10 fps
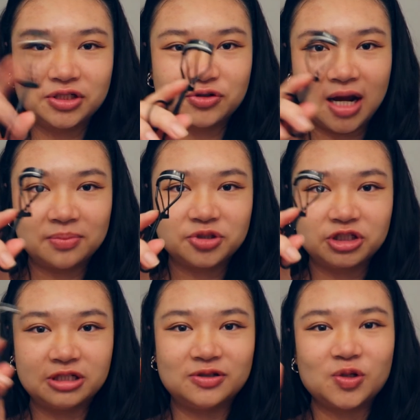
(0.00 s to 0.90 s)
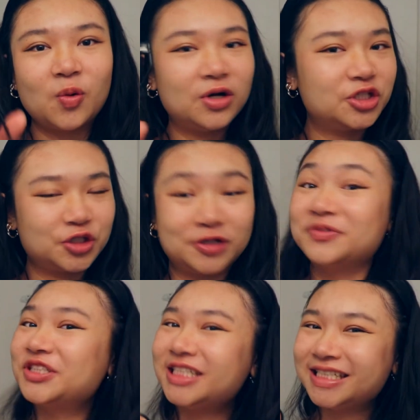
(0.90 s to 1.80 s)
contraption torture
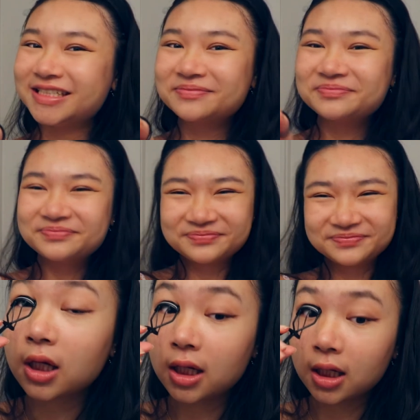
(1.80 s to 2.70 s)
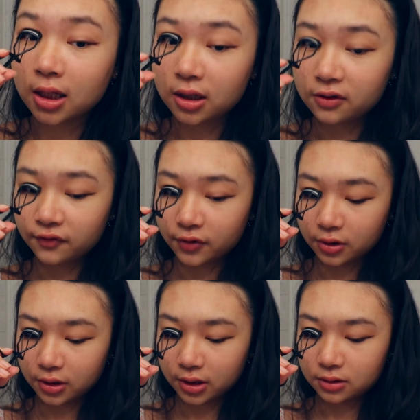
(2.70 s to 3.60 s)
machine. And I kind of
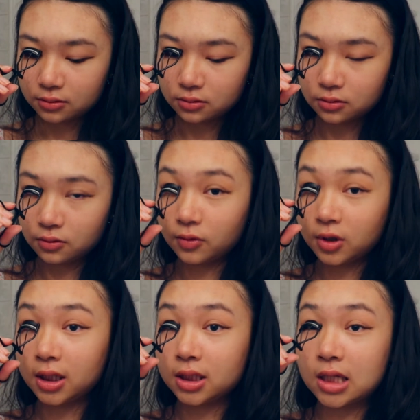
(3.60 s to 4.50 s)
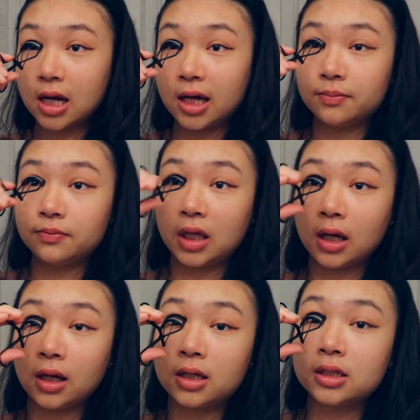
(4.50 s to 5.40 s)
curl it one at a time
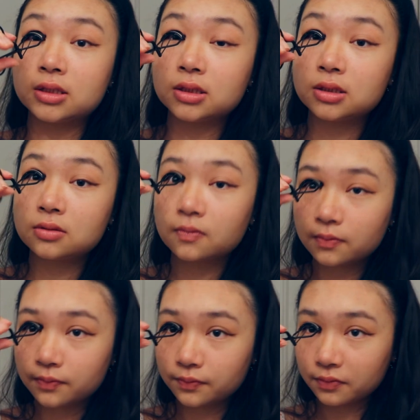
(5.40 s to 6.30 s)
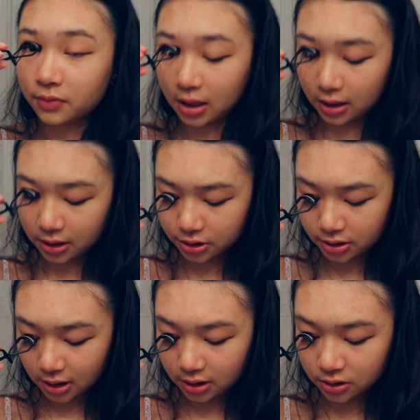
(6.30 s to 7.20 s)
because my
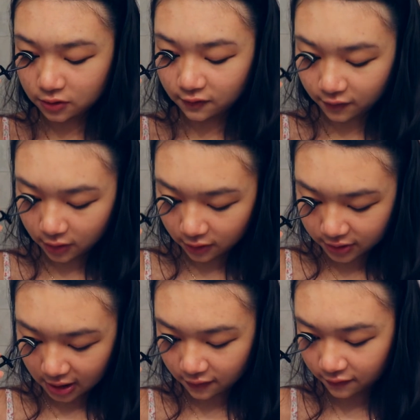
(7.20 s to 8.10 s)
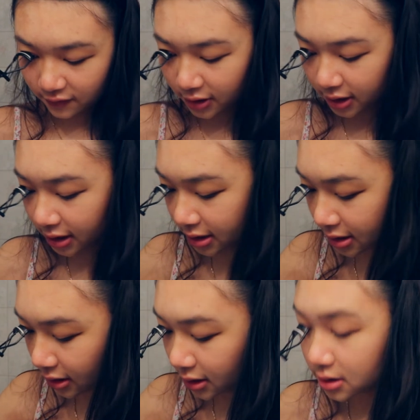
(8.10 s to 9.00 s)
eyelashes tend to fall down very
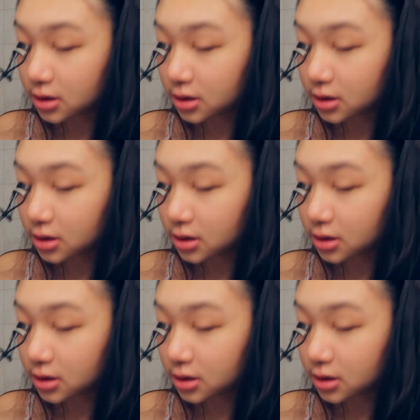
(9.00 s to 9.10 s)
easily,